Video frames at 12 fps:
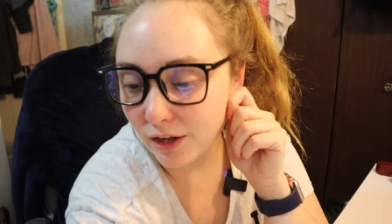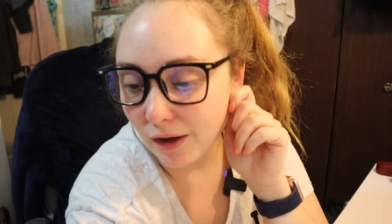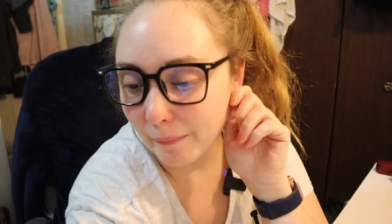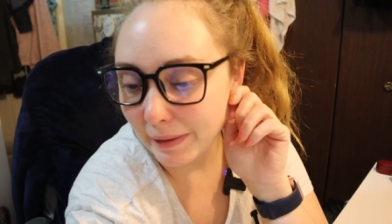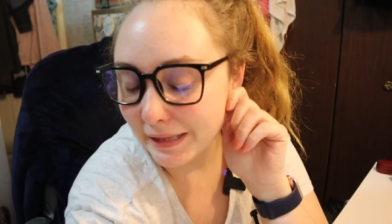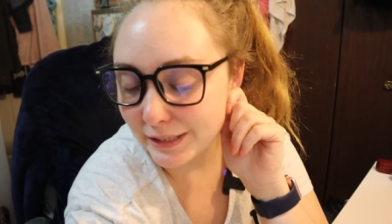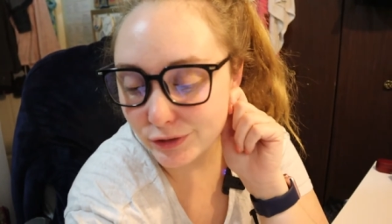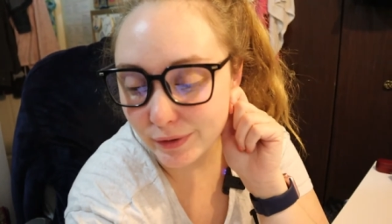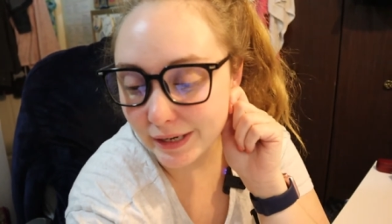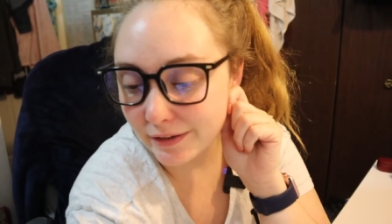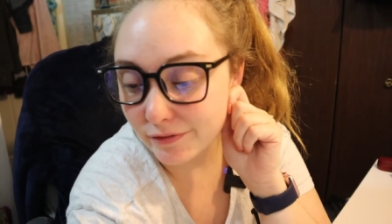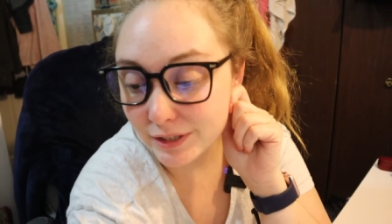got my list
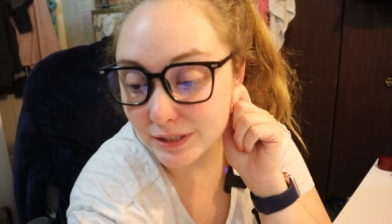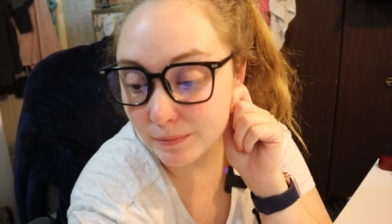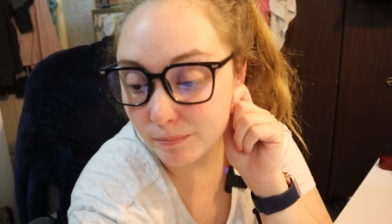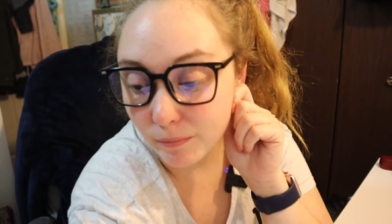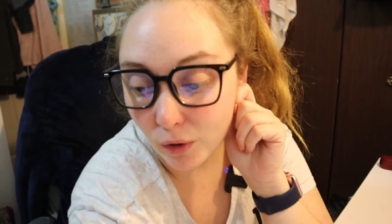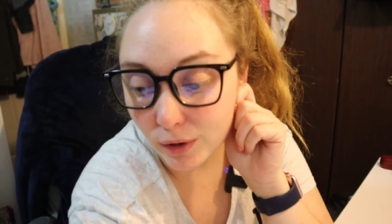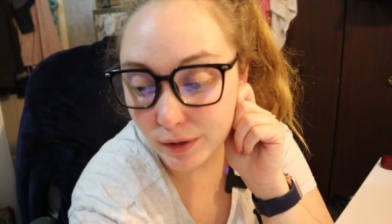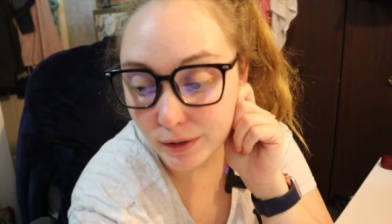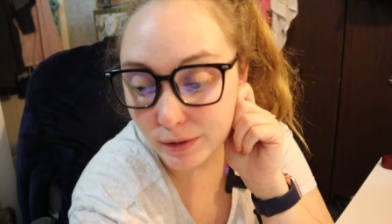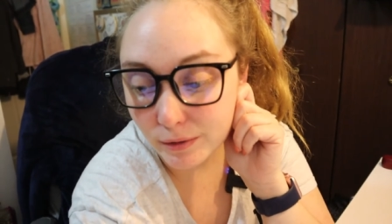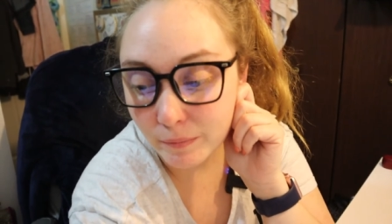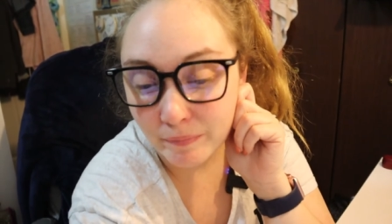ready for
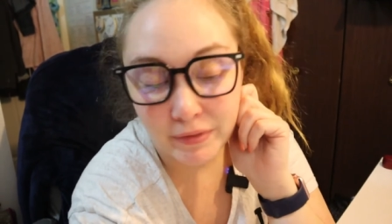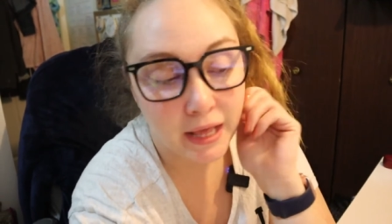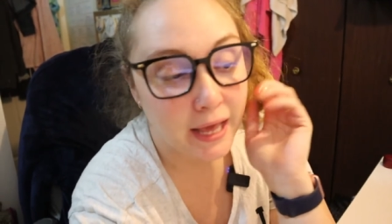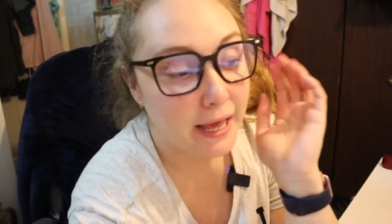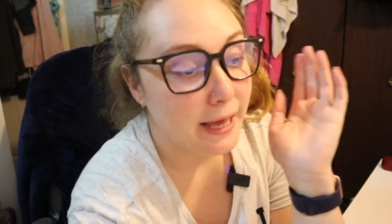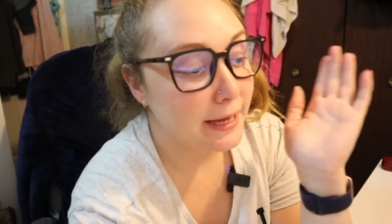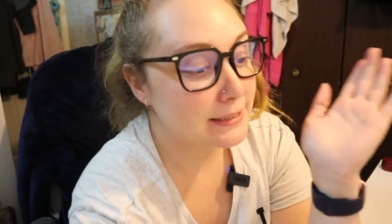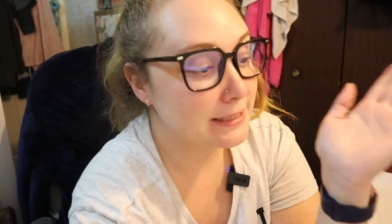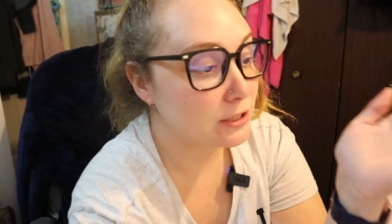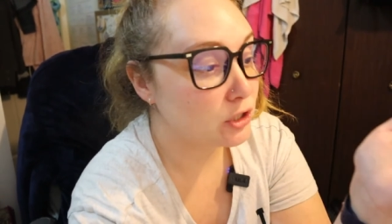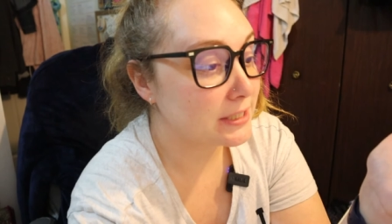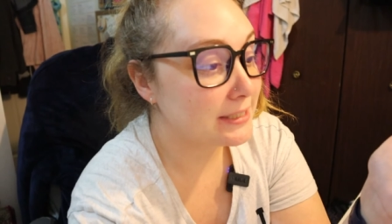tomorrow, etc.